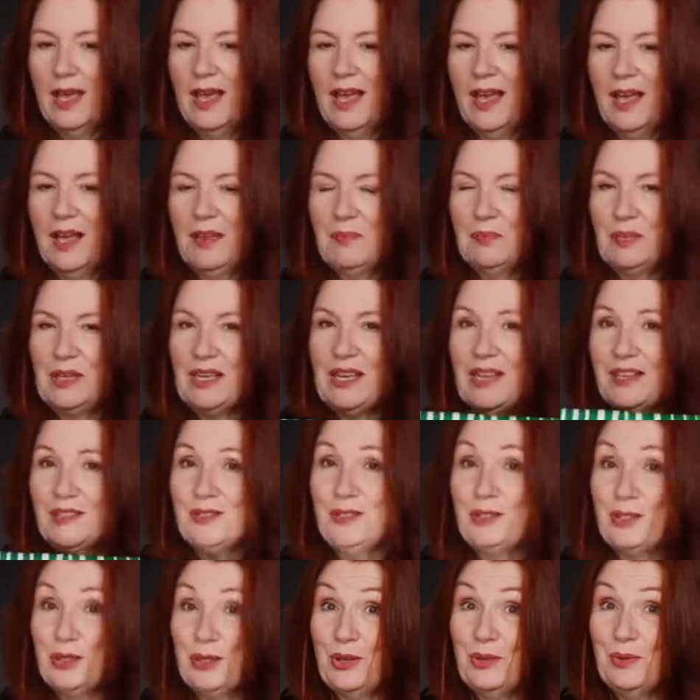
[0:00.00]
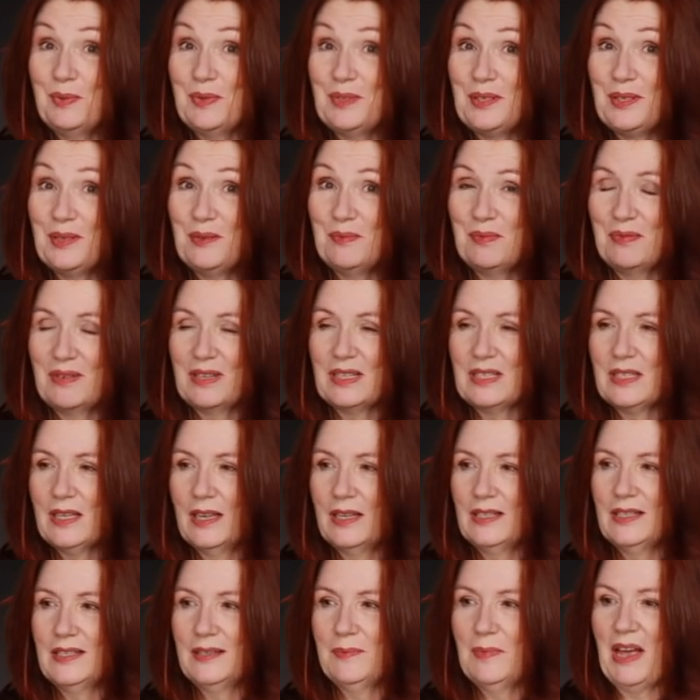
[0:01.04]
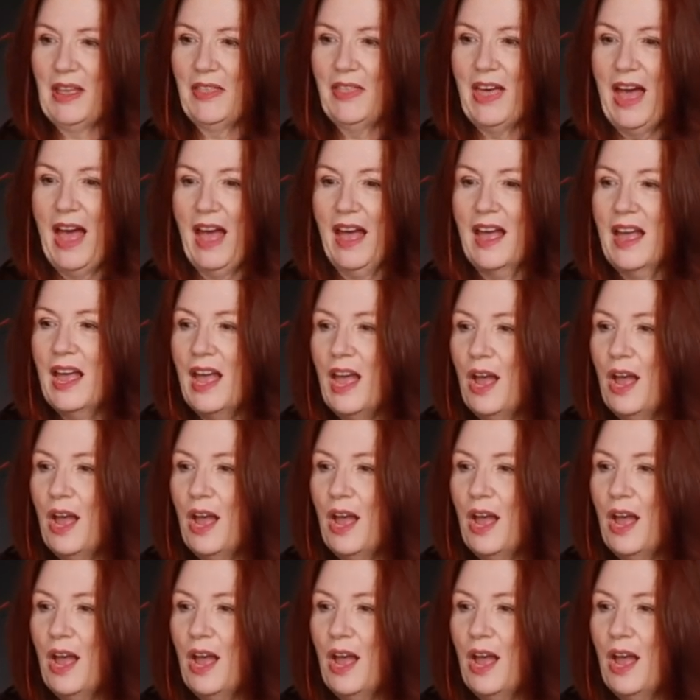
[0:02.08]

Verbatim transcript: Uh, but yeah, super, super excited about that.